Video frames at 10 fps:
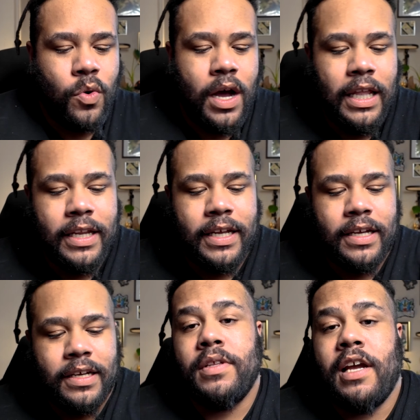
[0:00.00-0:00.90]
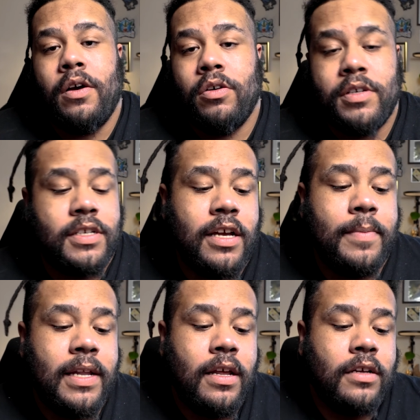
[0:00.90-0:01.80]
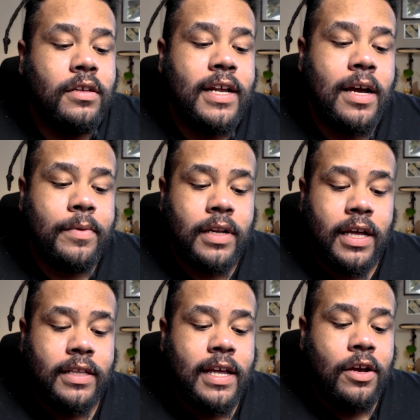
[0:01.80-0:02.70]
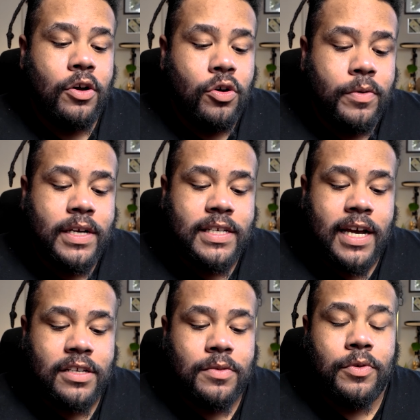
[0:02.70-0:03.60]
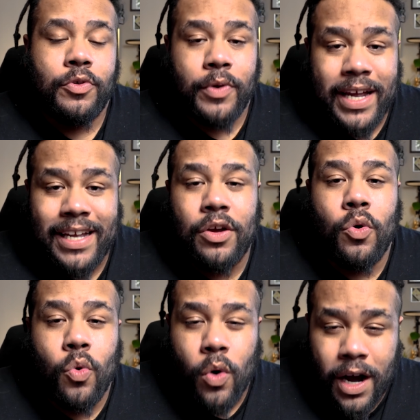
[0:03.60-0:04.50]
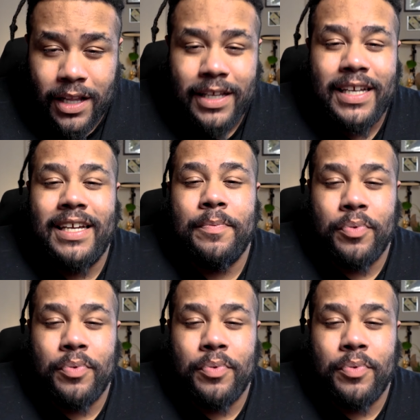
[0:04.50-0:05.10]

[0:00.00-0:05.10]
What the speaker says: quality. That's one thing I always say about Dr. Dabber. Like, they always have some great quality